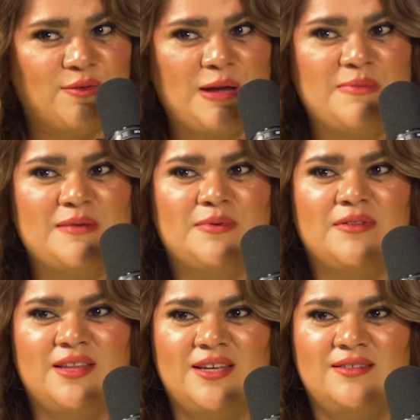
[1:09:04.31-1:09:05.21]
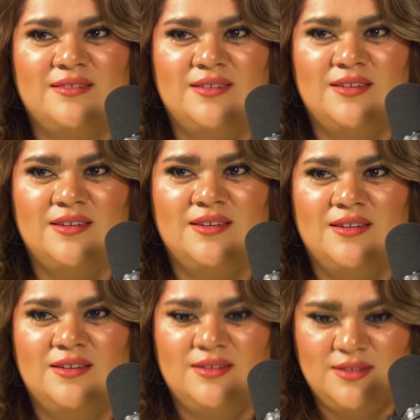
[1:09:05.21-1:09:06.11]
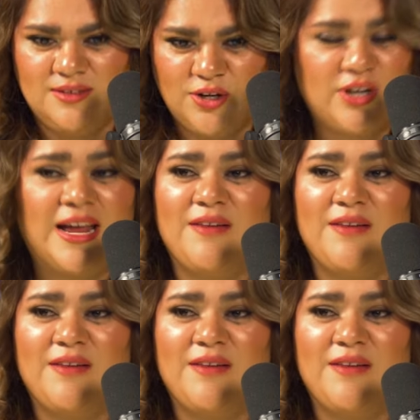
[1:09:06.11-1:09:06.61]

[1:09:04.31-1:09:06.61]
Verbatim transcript: the right people that you're going to